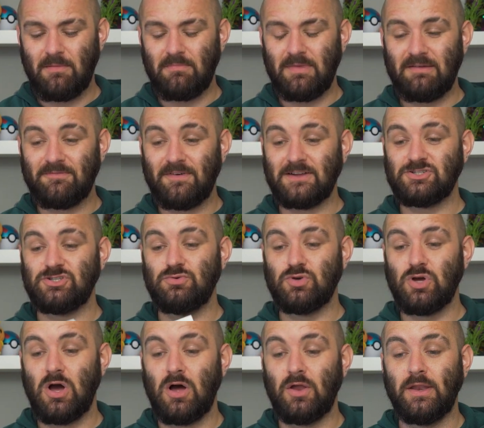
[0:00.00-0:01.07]
In fact, you
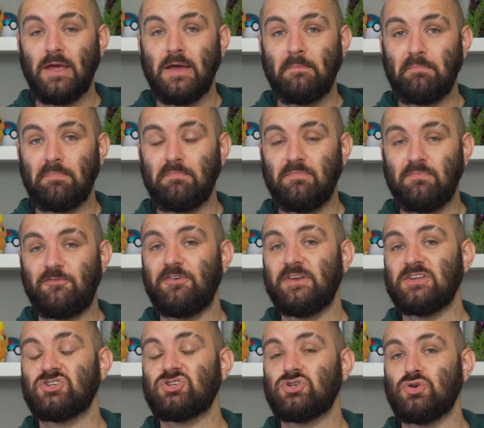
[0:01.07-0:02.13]
can't
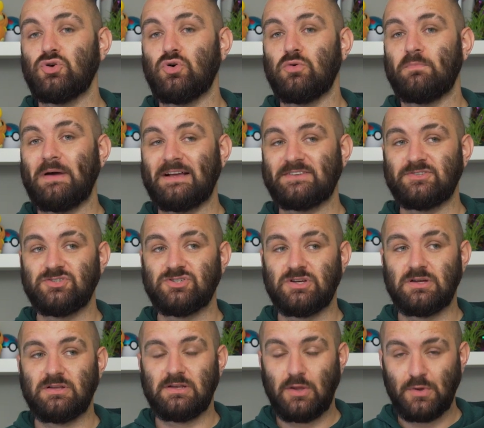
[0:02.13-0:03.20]
finish your
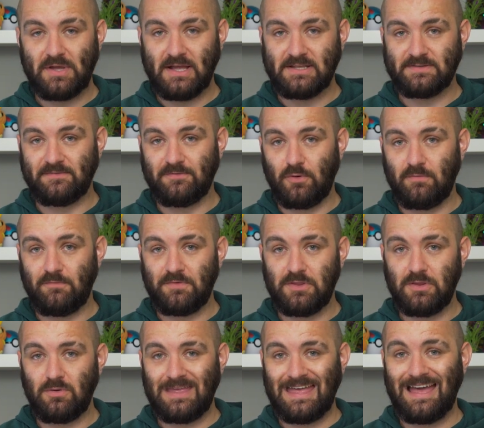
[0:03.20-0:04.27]
passenger locator form for
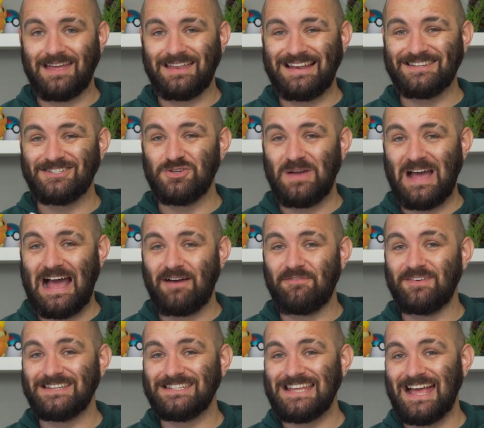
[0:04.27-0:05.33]
the UK unless you have
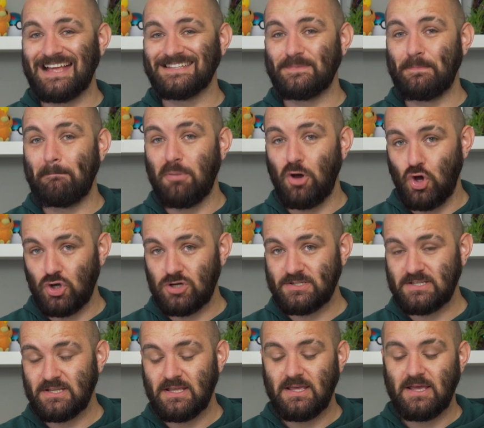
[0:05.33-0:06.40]
a test
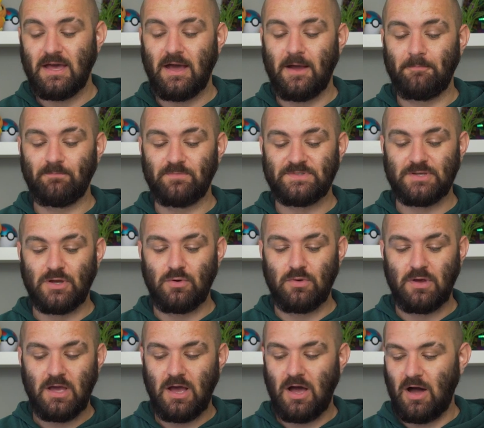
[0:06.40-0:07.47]
booked.
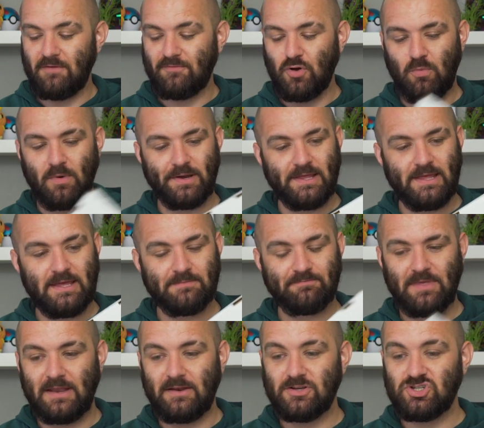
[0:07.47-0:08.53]
So I've got one here,
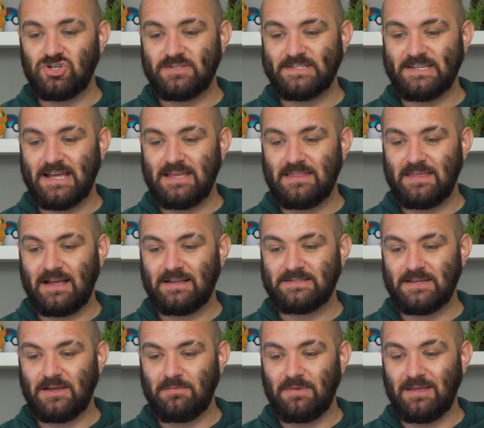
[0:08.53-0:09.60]
and I should say that
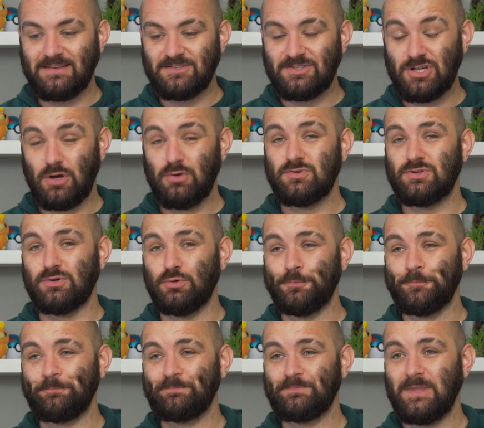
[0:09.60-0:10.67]
in
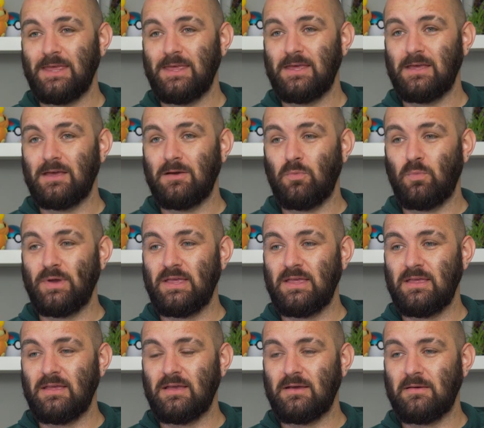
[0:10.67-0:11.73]
total,
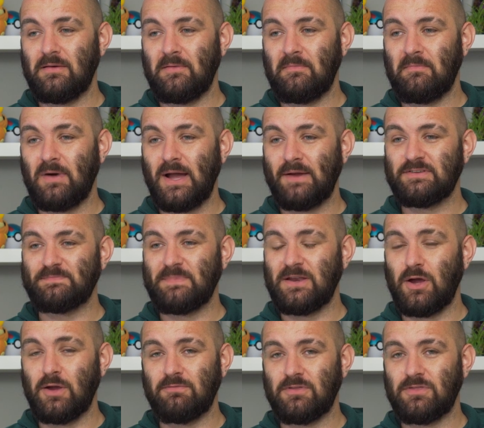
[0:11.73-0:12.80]
we might have spent
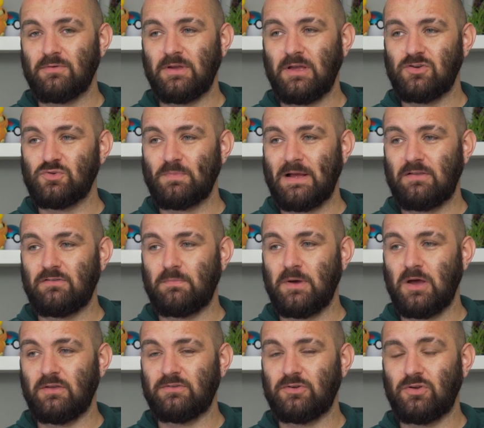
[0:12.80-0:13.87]
over £300 a
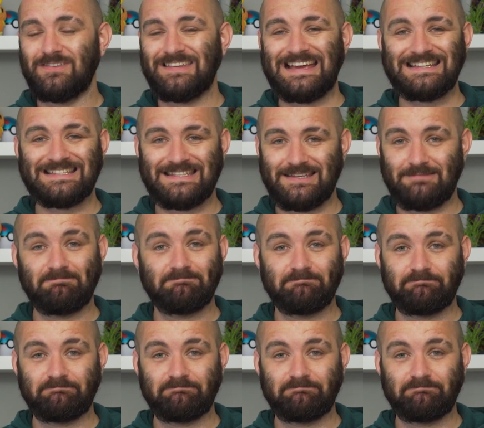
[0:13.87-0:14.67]
person on testing.